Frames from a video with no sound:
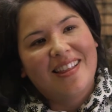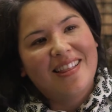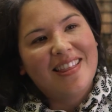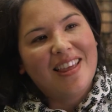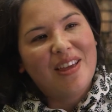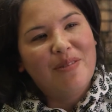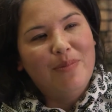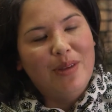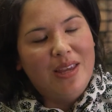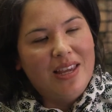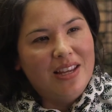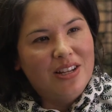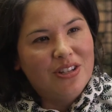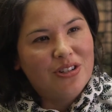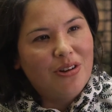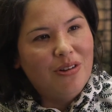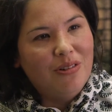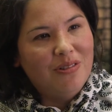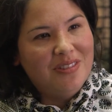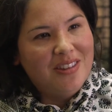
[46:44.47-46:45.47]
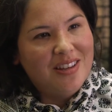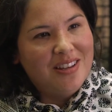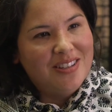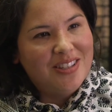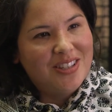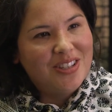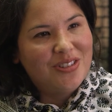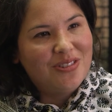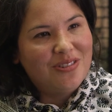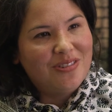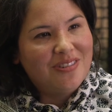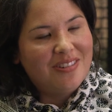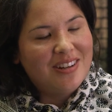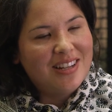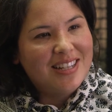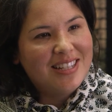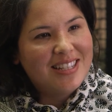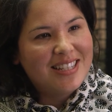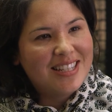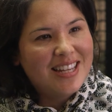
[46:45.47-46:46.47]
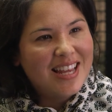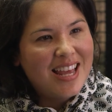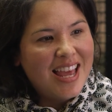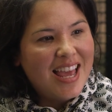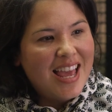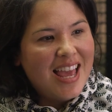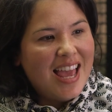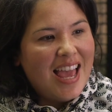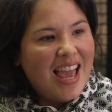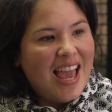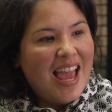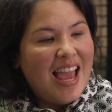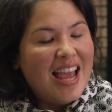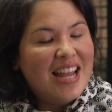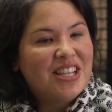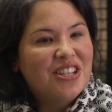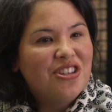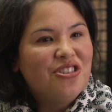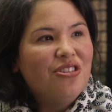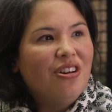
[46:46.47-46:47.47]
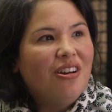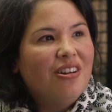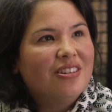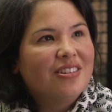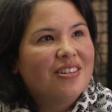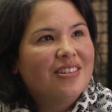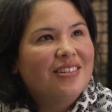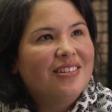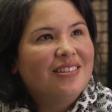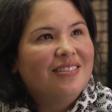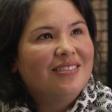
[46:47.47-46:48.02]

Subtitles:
they're being told those stories. It's not,